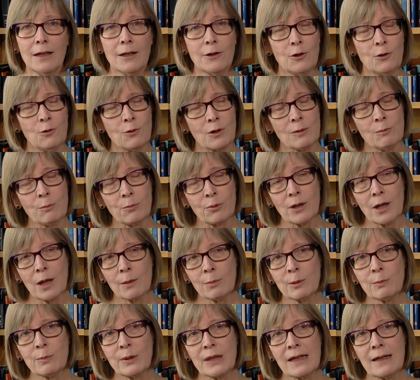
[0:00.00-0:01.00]
you can
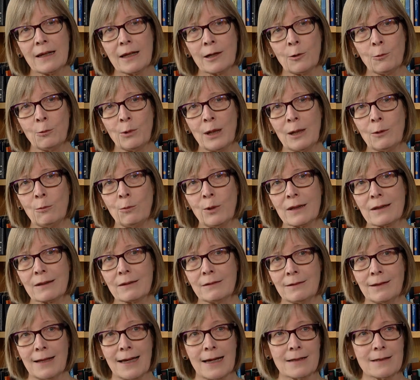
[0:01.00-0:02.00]
probably get away with
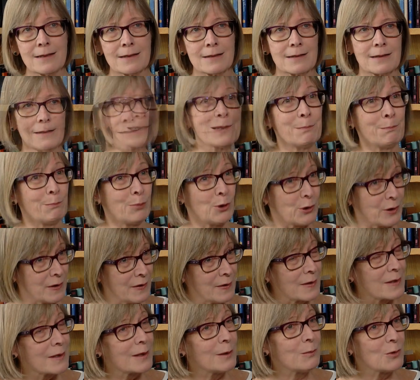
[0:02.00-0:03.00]
less
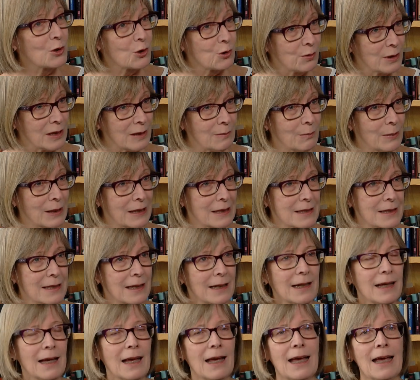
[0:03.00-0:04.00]
burdensome treatment
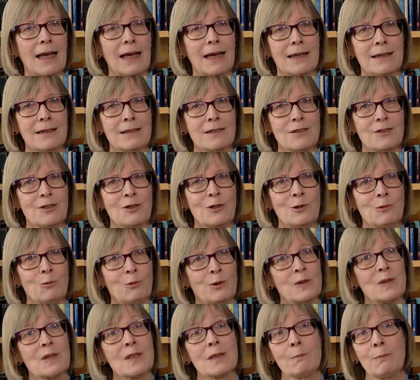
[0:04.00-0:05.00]
and you
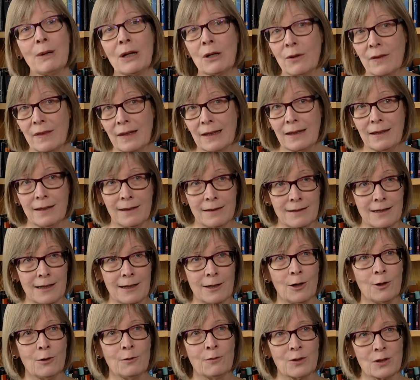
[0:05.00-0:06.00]
would spare the kidney
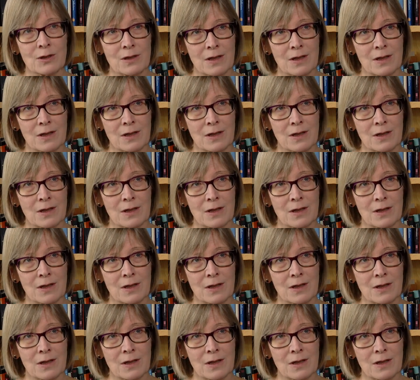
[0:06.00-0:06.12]
over